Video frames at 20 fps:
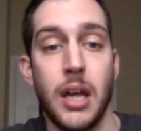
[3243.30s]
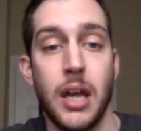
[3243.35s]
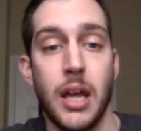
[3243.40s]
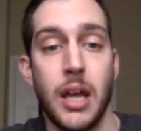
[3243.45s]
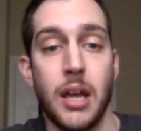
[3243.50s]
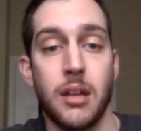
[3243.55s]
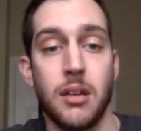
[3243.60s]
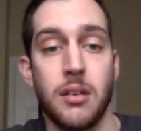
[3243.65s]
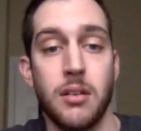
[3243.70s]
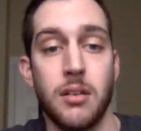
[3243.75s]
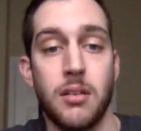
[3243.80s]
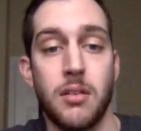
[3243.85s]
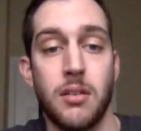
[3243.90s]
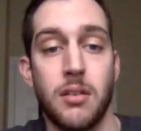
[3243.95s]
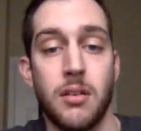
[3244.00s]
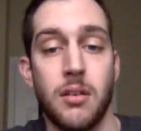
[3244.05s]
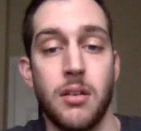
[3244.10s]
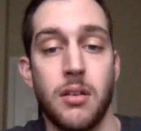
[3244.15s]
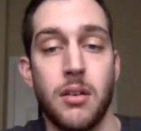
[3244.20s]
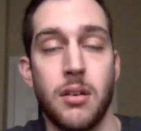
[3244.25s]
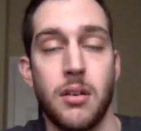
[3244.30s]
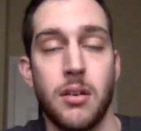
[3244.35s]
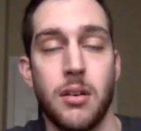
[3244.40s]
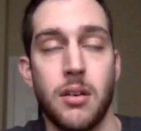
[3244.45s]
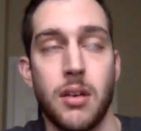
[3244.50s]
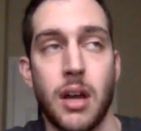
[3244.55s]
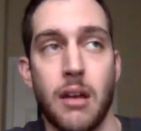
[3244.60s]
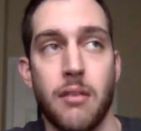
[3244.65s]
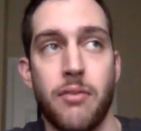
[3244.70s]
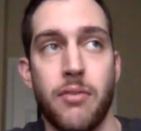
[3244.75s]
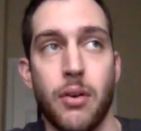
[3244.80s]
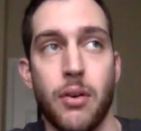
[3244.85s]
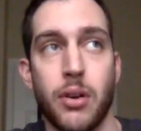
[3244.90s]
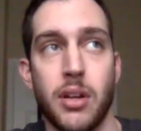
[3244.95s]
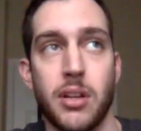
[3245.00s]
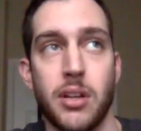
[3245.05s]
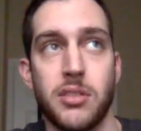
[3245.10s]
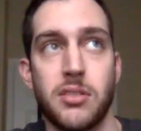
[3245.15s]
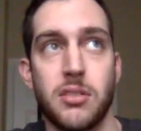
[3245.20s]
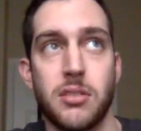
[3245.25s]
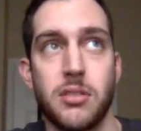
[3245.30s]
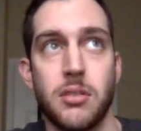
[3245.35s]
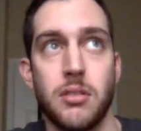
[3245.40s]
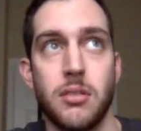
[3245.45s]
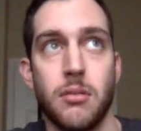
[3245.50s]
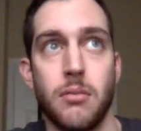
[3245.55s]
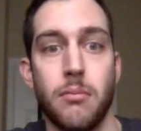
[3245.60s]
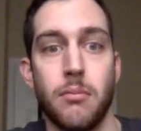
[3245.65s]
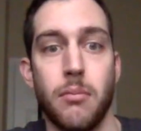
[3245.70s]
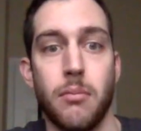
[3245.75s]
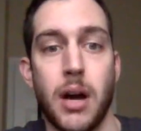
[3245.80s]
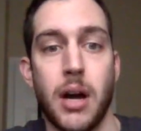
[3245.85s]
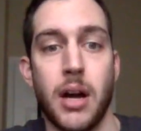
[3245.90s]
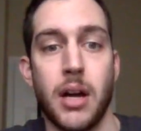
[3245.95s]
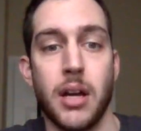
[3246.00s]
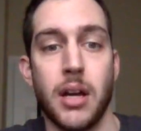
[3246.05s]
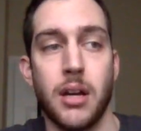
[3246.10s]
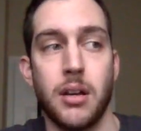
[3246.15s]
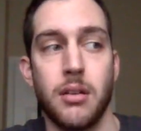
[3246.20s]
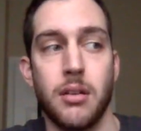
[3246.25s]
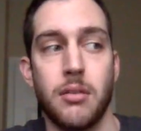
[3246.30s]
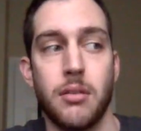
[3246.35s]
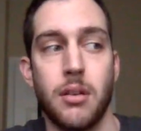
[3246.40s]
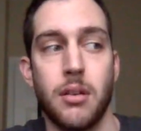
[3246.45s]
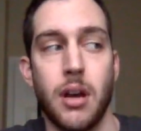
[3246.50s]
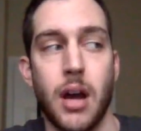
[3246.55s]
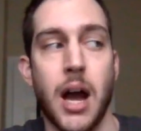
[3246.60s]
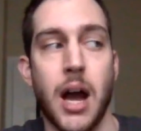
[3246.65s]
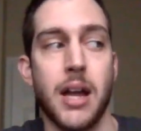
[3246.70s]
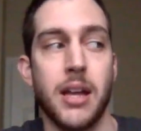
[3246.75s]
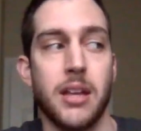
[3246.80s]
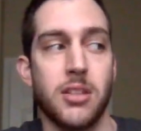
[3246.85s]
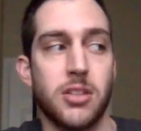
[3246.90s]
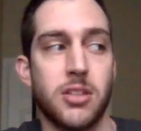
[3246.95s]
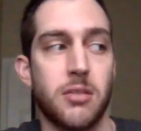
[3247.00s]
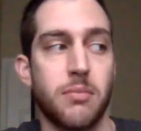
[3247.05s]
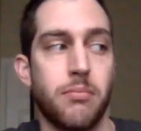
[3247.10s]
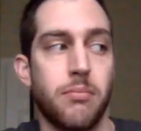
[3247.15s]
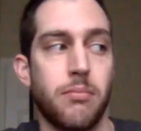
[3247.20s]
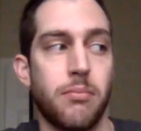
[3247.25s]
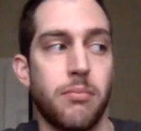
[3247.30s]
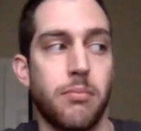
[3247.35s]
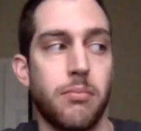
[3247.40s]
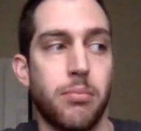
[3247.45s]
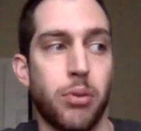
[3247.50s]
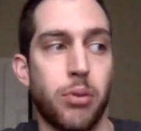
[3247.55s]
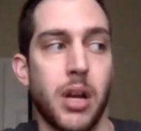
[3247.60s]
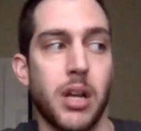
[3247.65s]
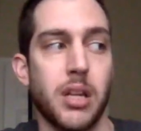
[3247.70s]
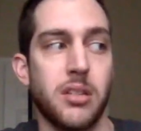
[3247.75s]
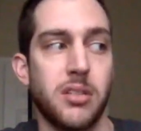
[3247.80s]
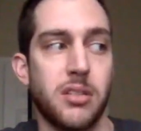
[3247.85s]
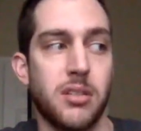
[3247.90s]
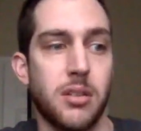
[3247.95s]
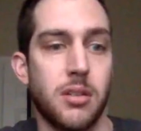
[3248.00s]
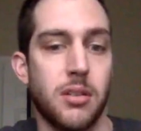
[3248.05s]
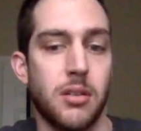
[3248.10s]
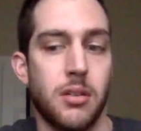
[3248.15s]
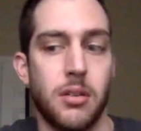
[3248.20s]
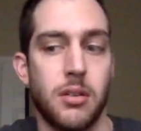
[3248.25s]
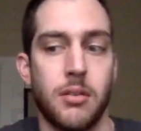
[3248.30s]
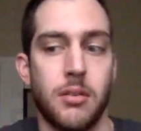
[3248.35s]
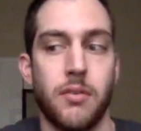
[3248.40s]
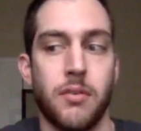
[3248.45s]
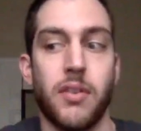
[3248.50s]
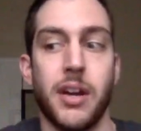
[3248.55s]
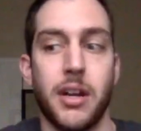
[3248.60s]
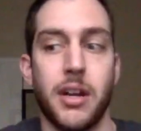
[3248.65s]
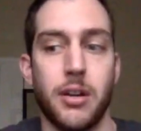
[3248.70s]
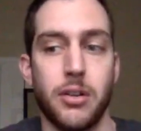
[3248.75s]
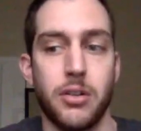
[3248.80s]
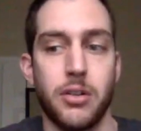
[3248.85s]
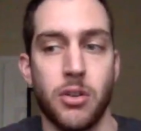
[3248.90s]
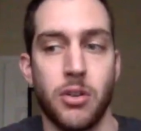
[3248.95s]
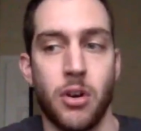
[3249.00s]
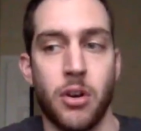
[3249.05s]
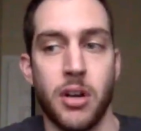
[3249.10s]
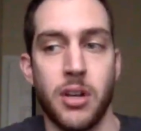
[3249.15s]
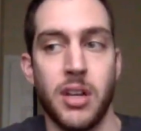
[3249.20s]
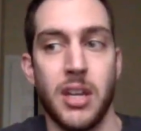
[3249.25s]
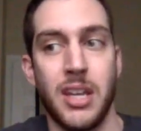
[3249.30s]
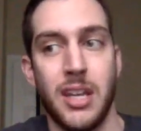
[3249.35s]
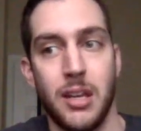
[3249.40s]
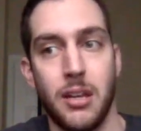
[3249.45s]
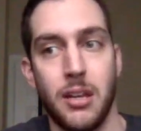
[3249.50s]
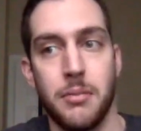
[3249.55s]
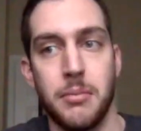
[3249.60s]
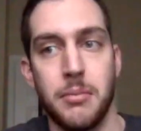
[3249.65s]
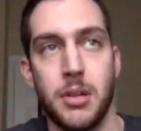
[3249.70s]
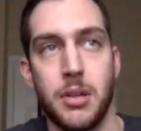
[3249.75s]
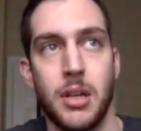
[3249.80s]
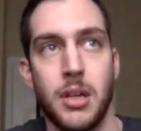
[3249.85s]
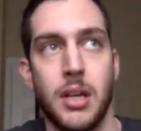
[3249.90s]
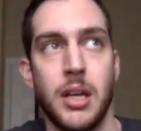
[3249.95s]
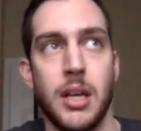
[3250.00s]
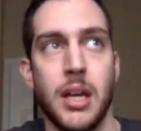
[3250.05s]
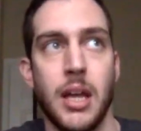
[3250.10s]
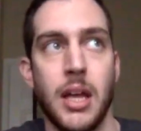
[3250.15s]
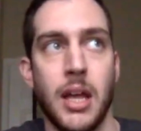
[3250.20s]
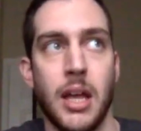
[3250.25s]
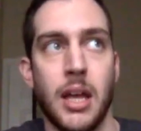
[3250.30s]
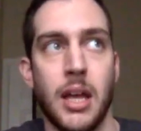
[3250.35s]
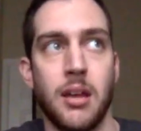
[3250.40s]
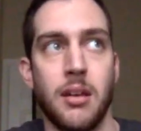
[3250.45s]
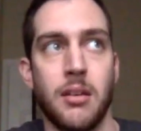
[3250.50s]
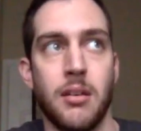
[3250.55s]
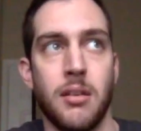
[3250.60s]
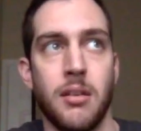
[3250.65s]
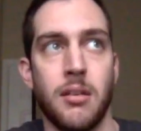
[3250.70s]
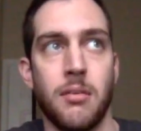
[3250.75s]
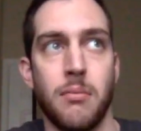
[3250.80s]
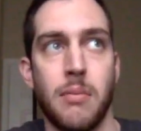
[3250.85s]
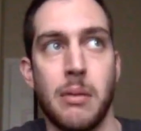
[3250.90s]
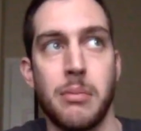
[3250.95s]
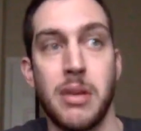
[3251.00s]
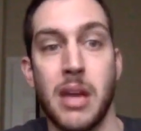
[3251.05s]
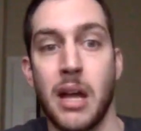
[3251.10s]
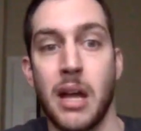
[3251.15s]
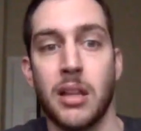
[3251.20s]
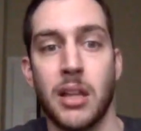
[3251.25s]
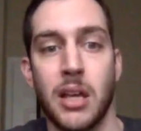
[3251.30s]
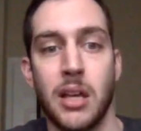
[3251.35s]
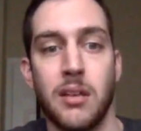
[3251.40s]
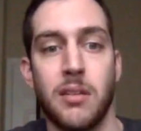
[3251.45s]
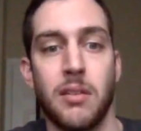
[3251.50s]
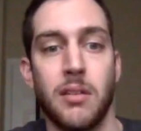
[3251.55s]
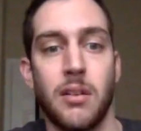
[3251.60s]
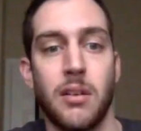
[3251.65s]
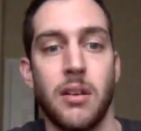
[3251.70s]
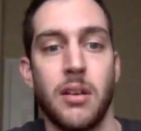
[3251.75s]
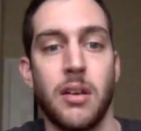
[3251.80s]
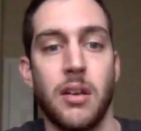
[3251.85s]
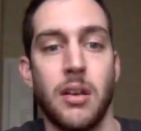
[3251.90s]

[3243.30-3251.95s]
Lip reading: and kind of focus my highest priced fighters on him and maybe Elliott.